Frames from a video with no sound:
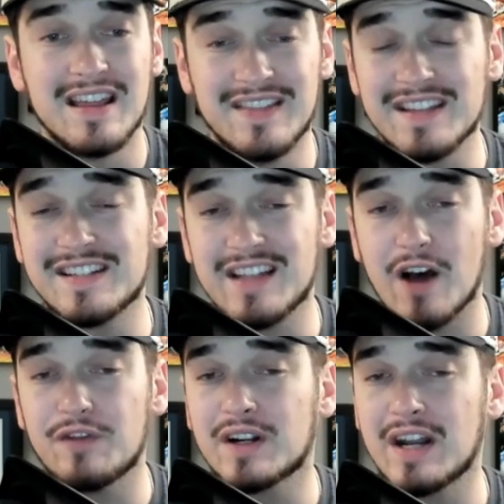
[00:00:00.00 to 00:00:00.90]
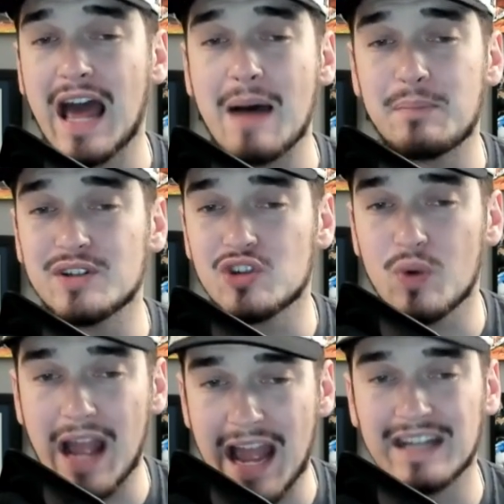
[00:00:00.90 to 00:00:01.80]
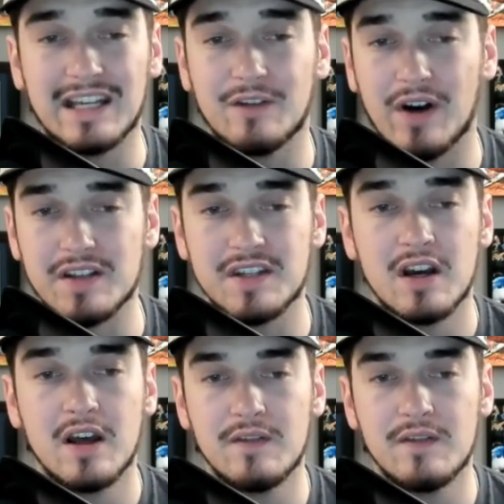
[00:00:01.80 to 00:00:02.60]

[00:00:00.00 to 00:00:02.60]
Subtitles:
This stuff could happen to any of us.